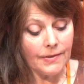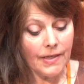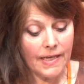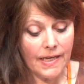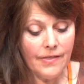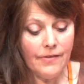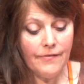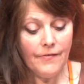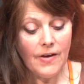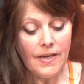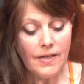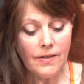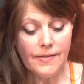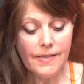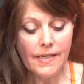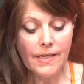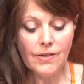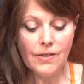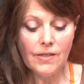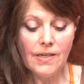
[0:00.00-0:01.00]
In the final
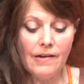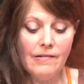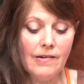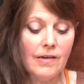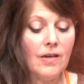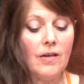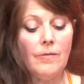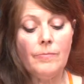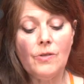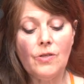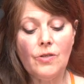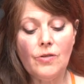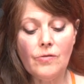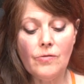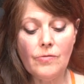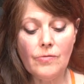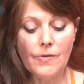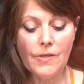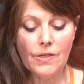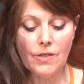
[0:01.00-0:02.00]
section, Arendt comes
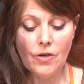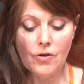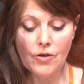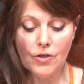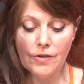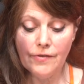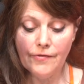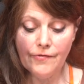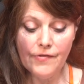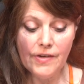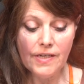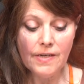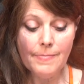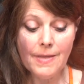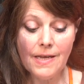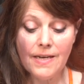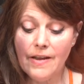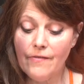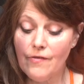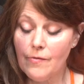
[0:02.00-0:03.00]
to the notion of freedom
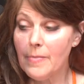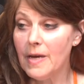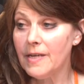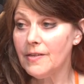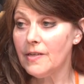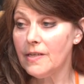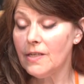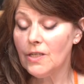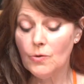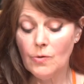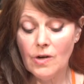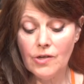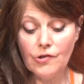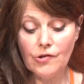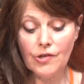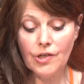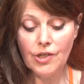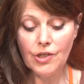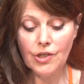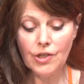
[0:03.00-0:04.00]
that never made it into our
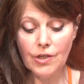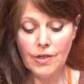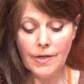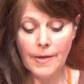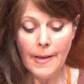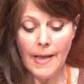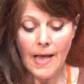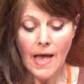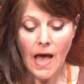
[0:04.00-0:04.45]
tradition,